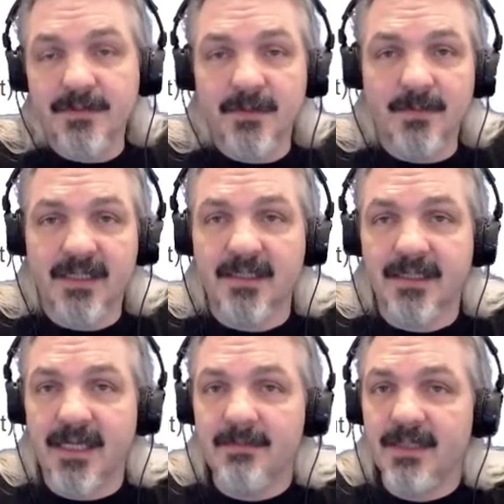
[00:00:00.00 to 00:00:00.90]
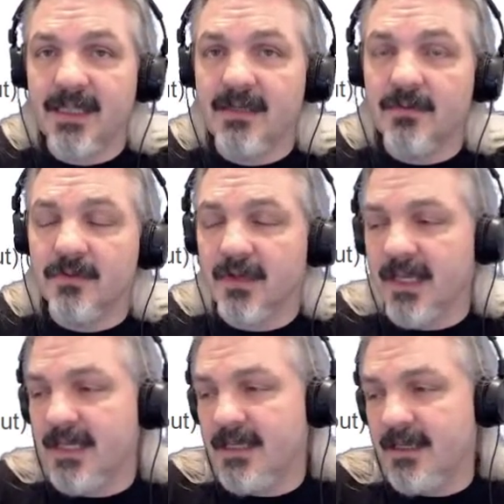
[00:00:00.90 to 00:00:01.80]
you're making gameplay, or
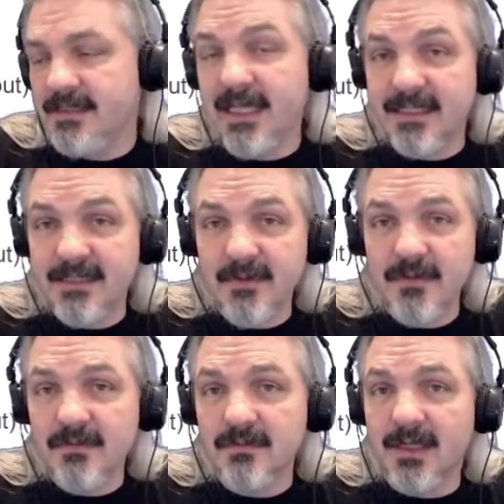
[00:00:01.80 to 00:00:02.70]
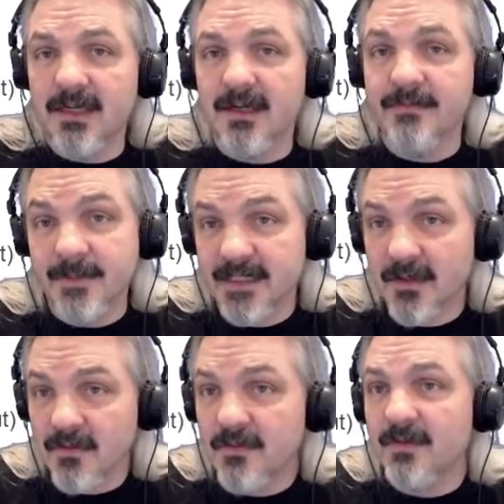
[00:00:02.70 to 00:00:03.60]
a tech demo
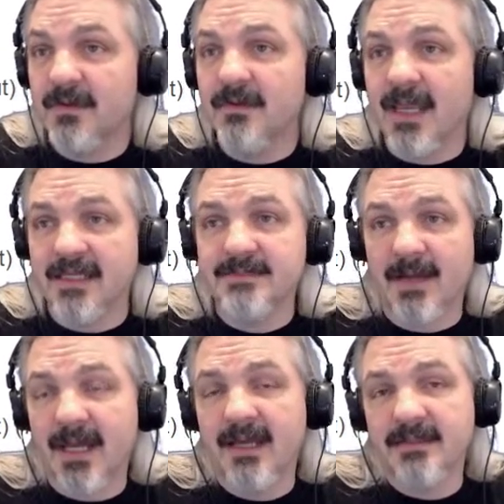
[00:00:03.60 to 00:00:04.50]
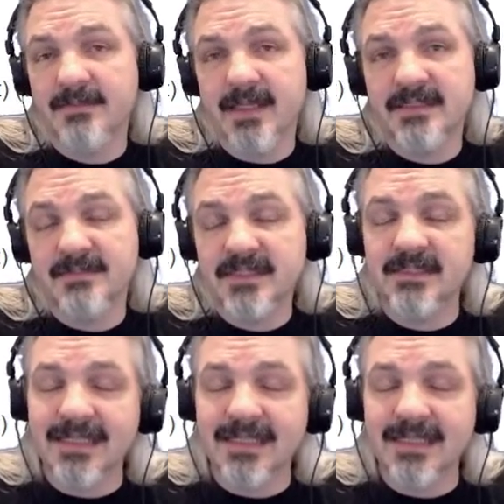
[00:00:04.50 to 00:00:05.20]
video as part of that submission, a